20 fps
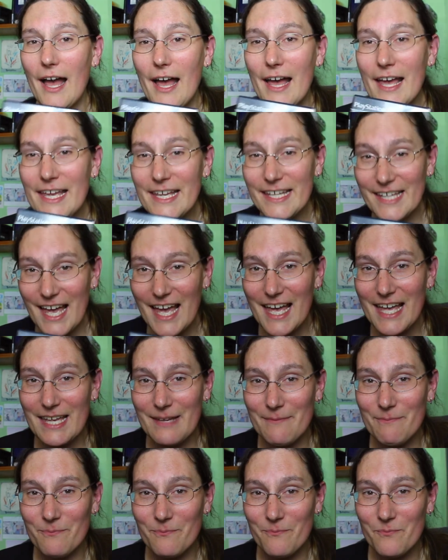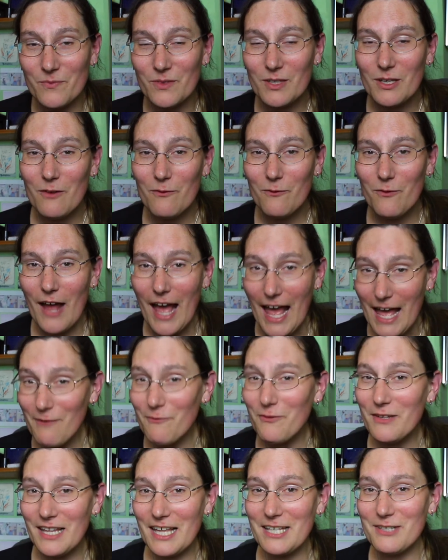a game for
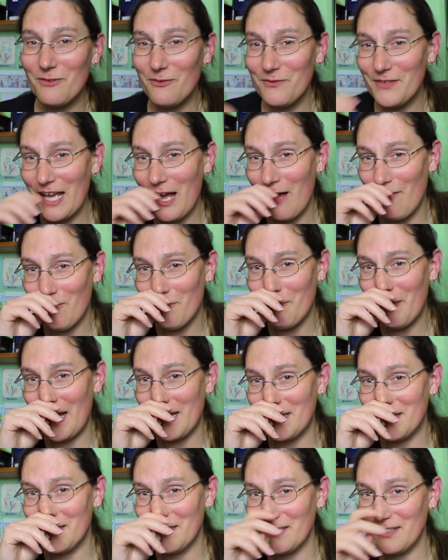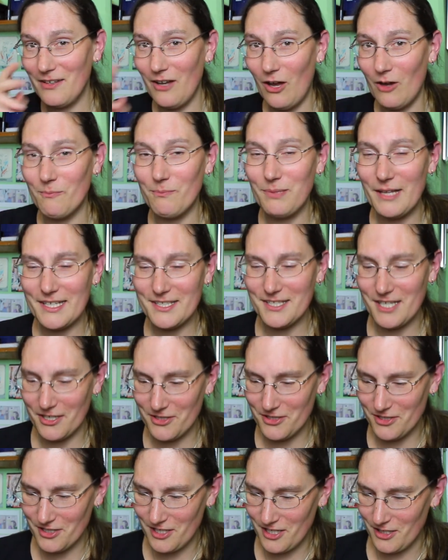every letter of the alphabet on
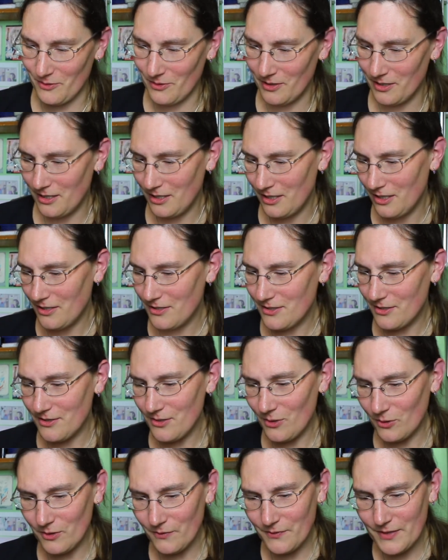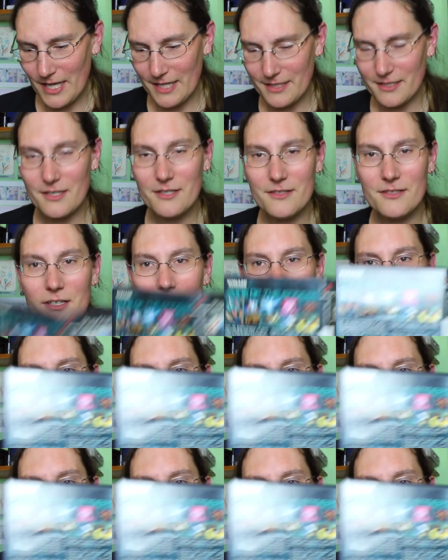PlayStation 2. So Zone of the Enders.